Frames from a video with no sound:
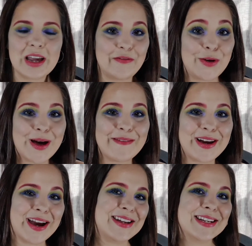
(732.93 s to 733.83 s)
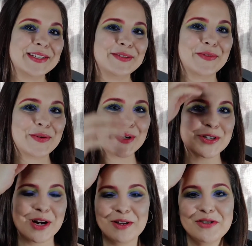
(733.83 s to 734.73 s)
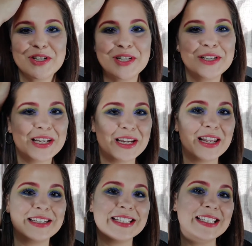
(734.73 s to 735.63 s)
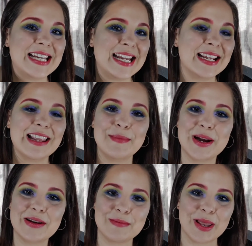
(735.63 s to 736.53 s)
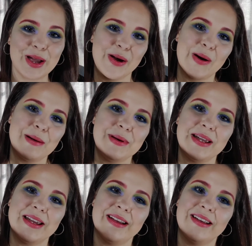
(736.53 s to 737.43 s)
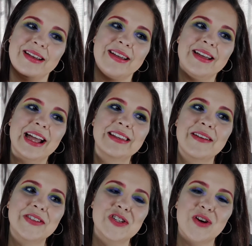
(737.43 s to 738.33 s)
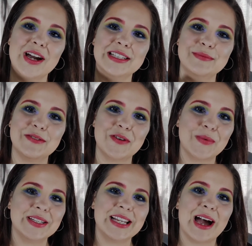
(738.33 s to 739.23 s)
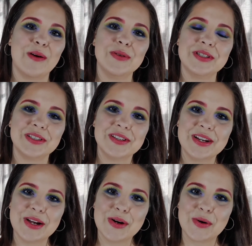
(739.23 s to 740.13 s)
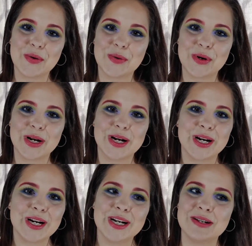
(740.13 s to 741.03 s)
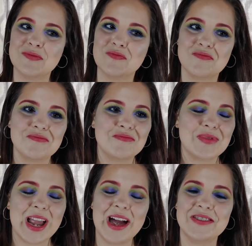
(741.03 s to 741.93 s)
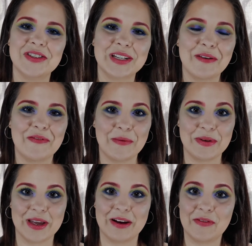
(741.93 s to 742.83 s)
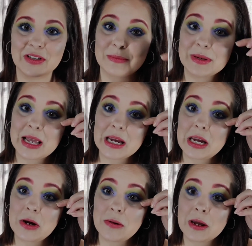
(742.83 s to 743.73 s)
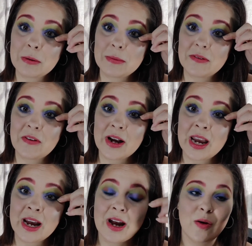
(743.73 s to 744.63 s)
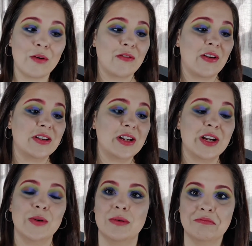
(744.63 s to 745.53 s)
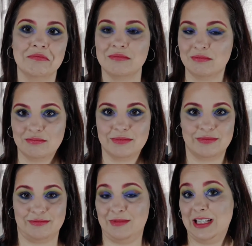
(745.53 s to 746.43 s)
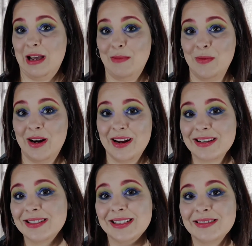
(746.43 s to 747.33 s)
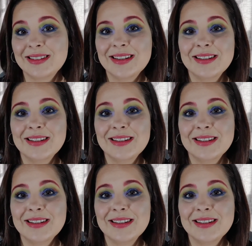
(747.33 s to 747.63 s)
If you have any ideas for challenges that you'd like to see, let me know down below. I'd love to try some different ones out, or yeah, just have fun with it. If there's something that you think would be funny or fun to do, tell me what it is.